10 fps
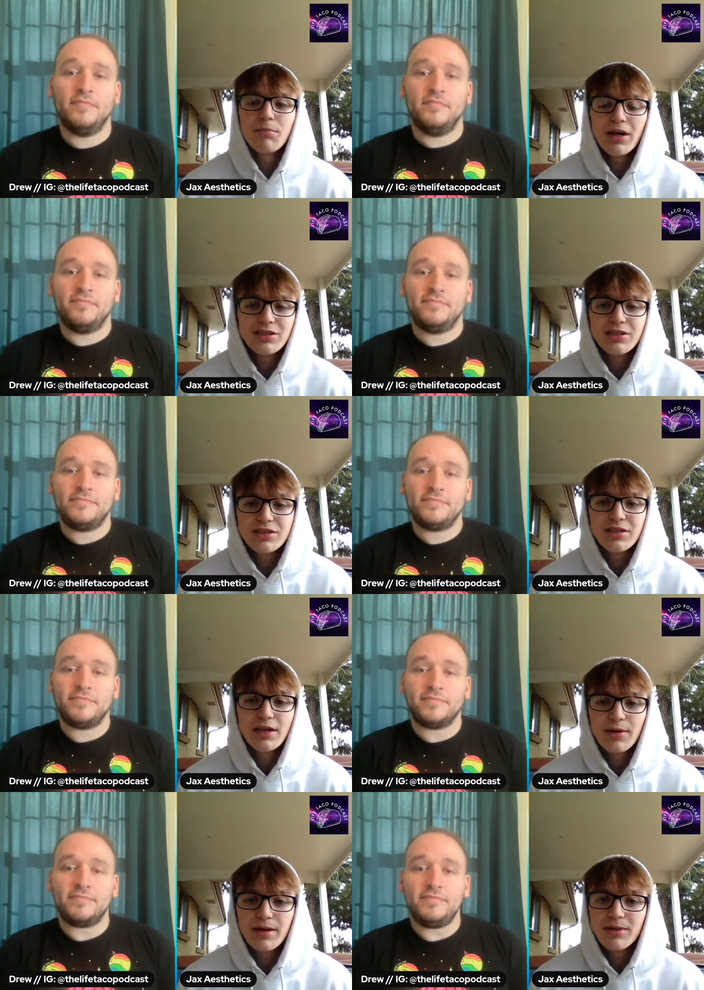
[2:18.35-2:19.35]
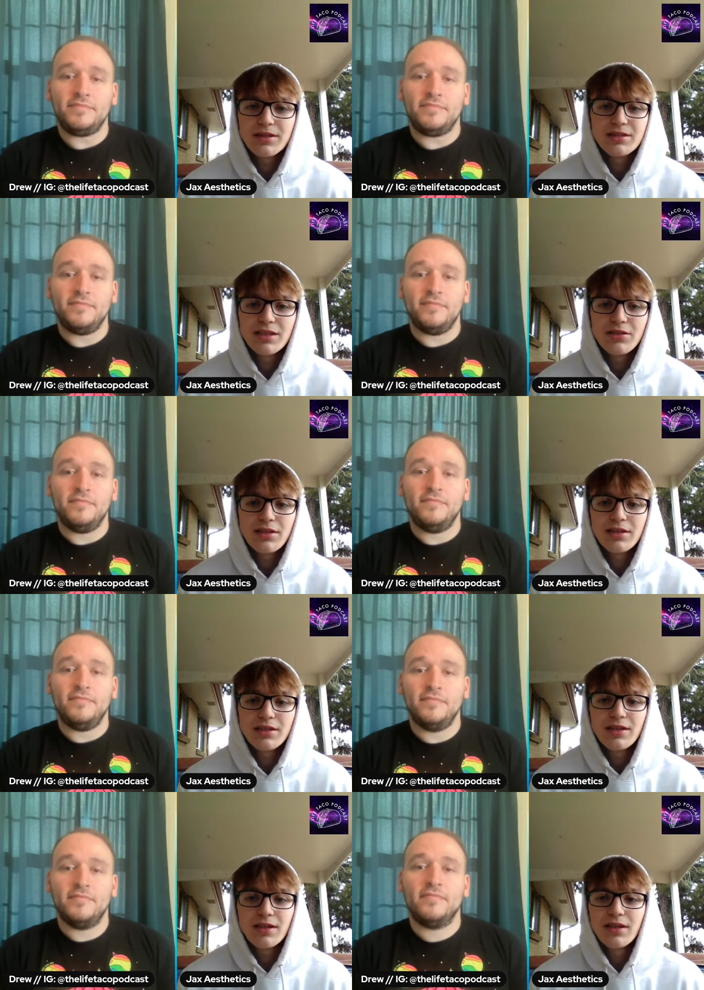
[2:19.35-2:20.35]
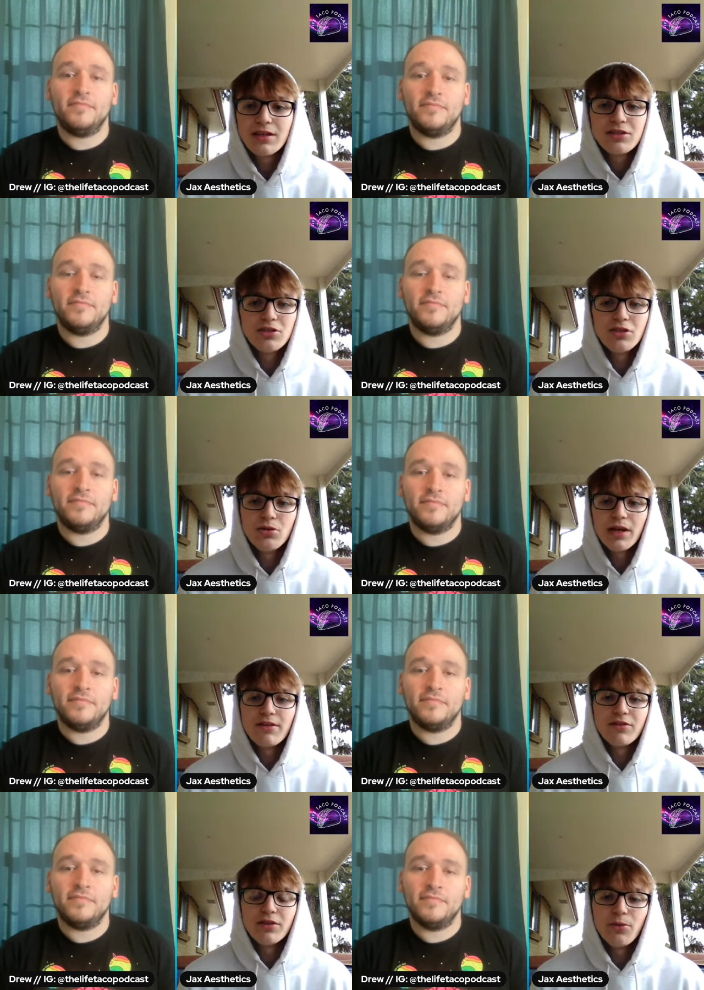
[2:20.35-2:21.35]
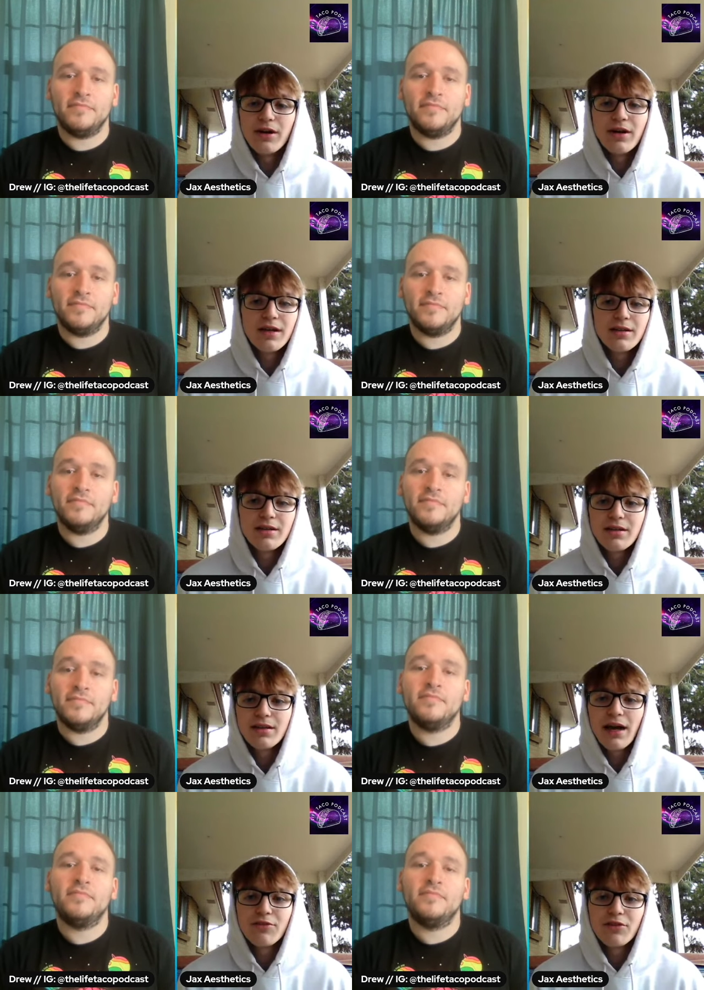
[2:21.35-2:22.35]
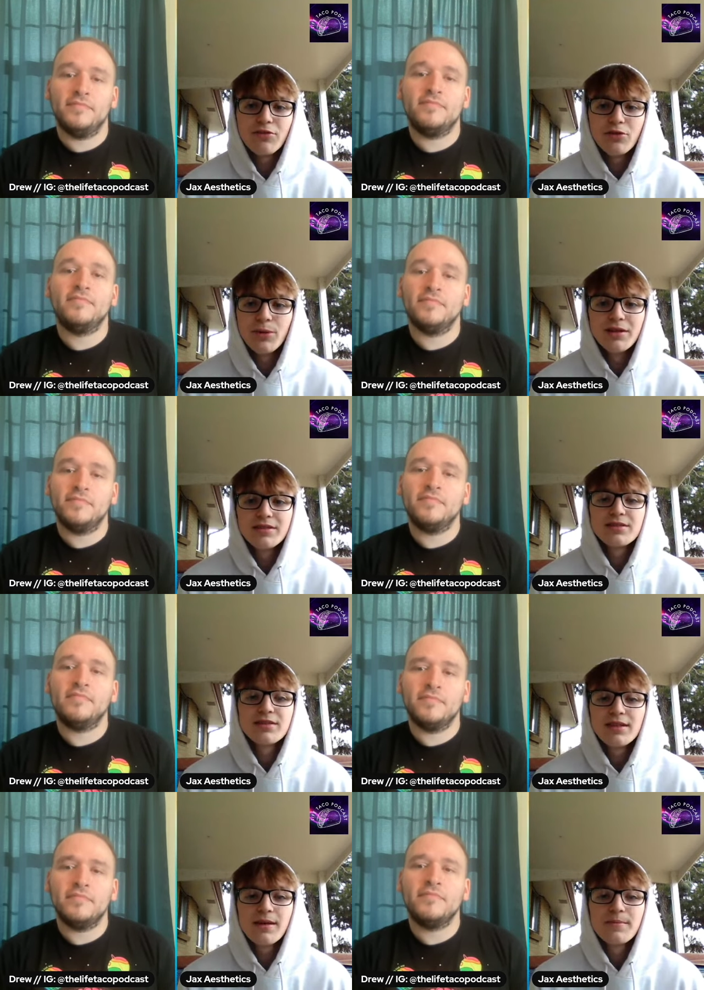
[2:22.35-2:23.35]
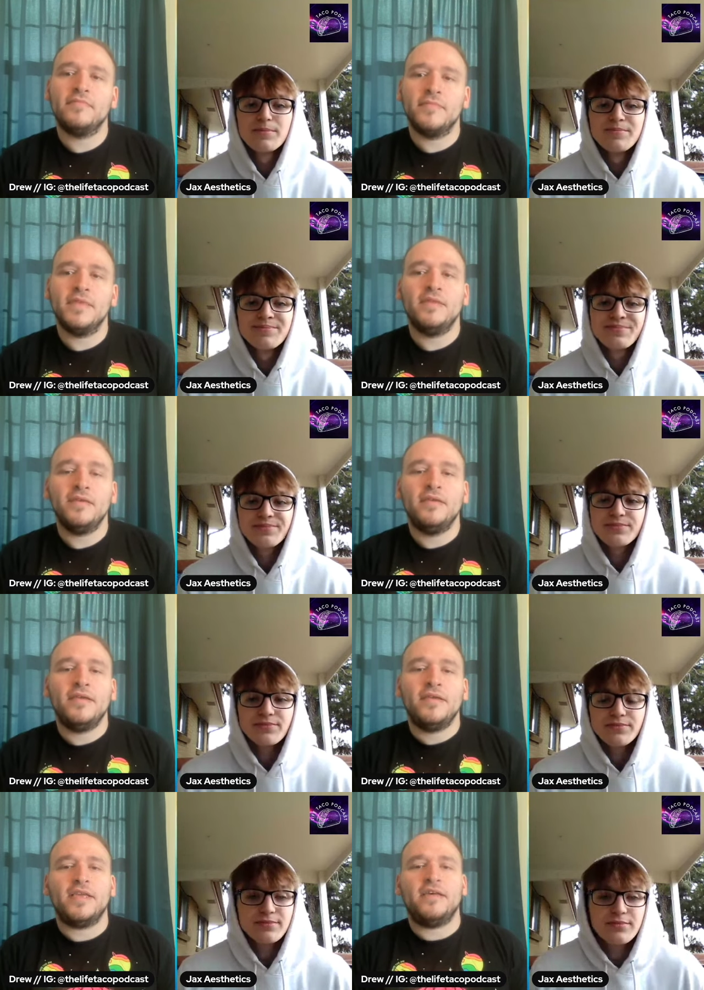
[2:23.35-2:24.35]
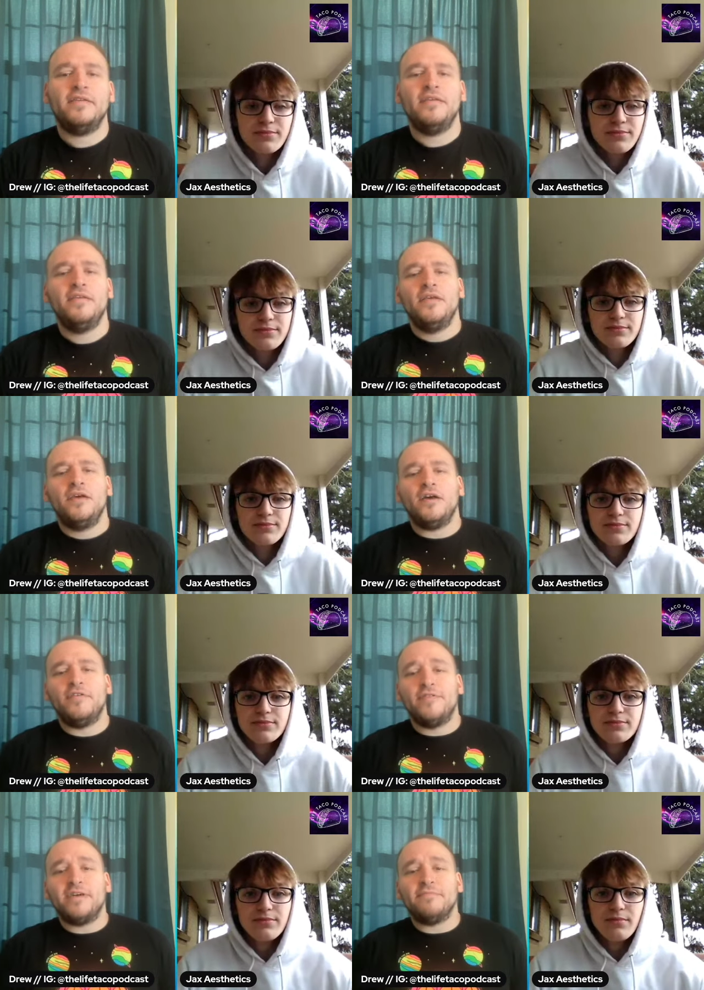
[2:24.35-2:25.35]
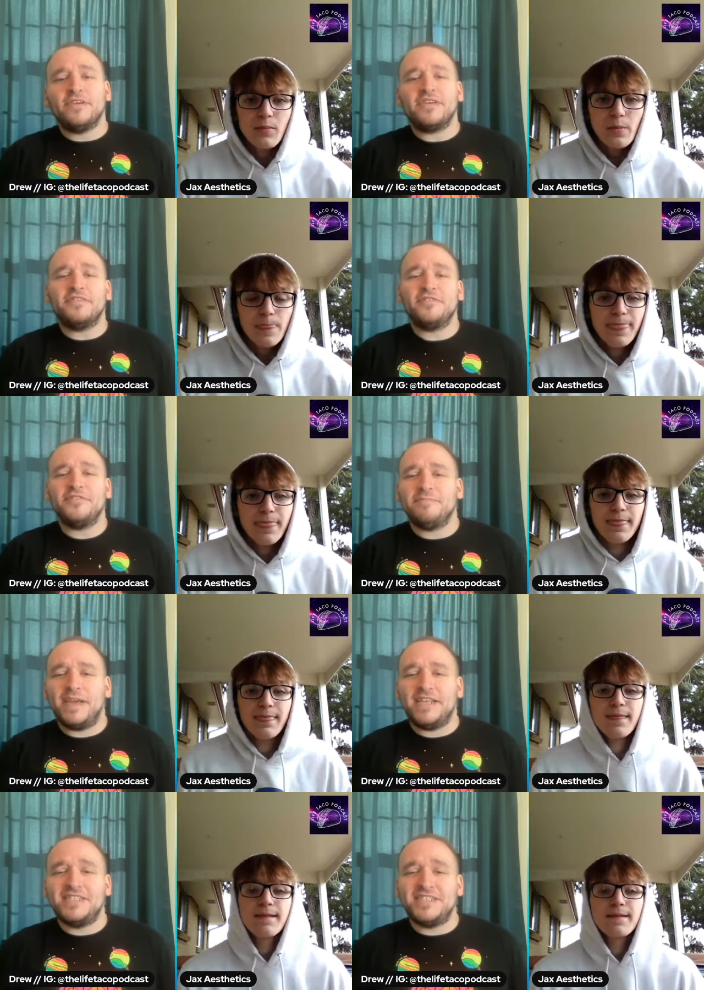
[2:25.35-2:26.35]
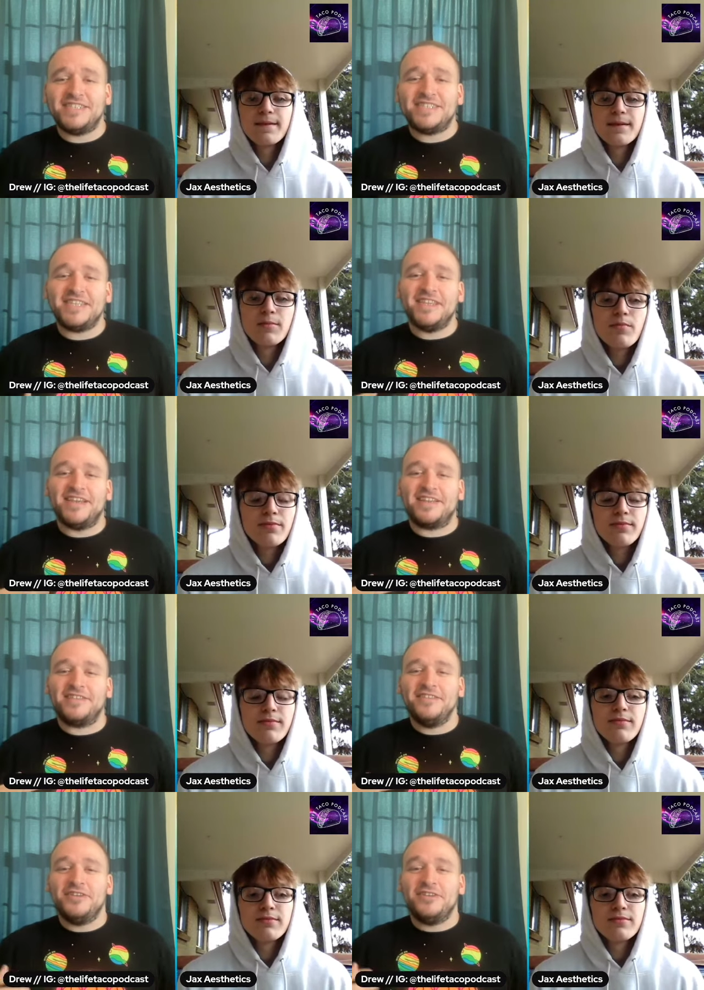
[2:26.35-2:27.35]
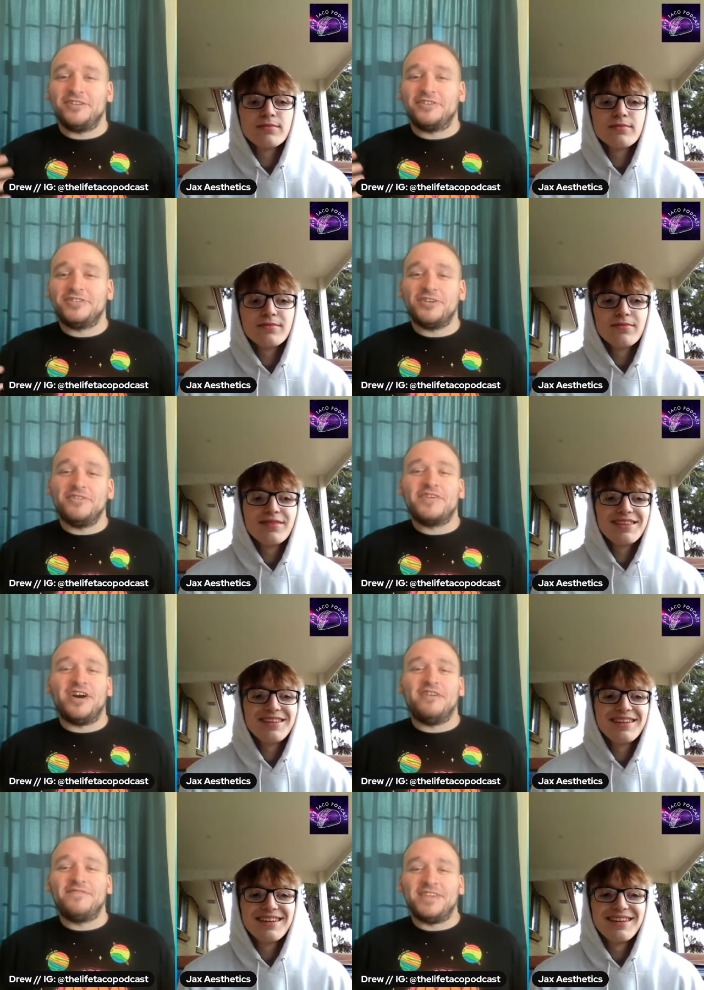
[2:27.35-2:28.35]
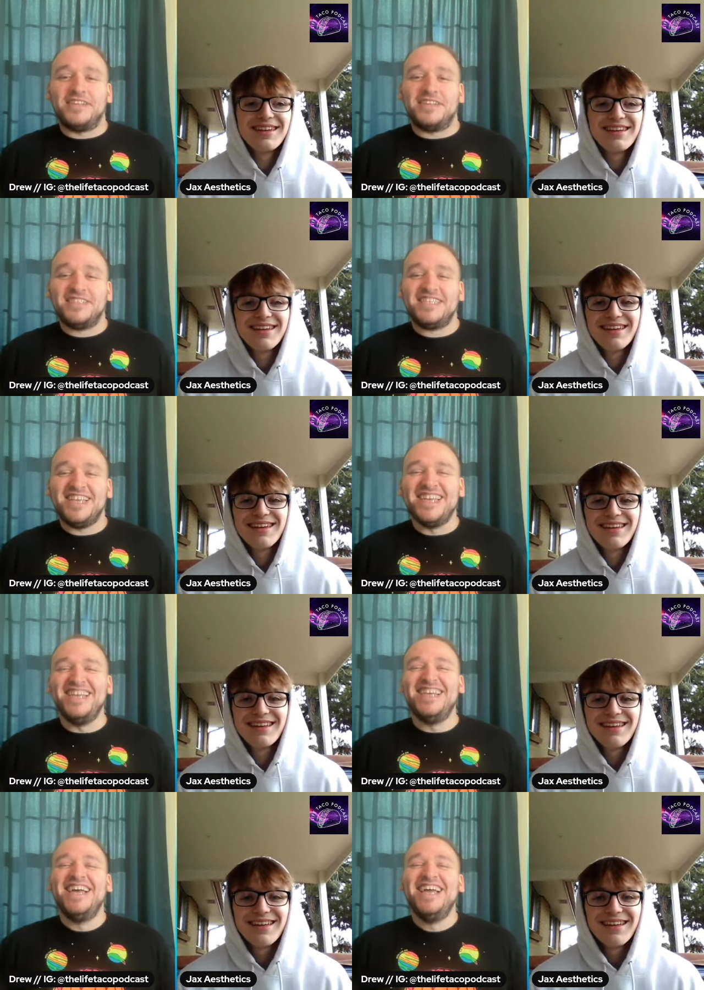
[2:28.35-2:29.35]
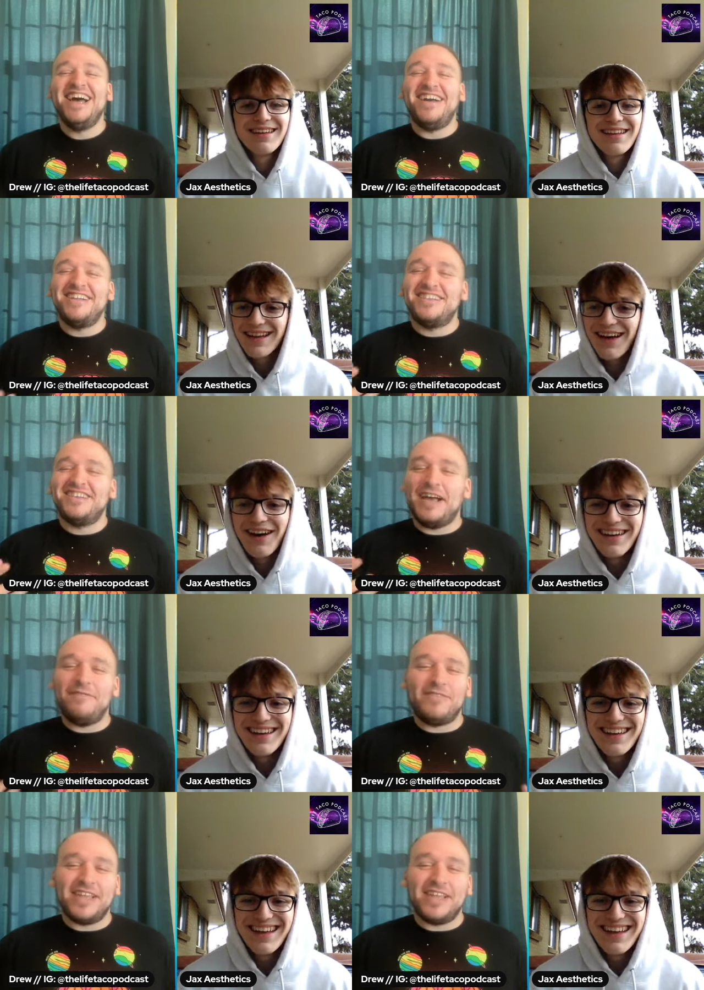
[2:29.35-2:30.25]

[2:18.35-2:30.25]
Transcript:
Speaker 1: much easier that way because then you can just do whatever you want after a few months.
Speaker 2: Yeah. Uh, when I'm looking through your pages, I see like a ton of confidence. Are, do you have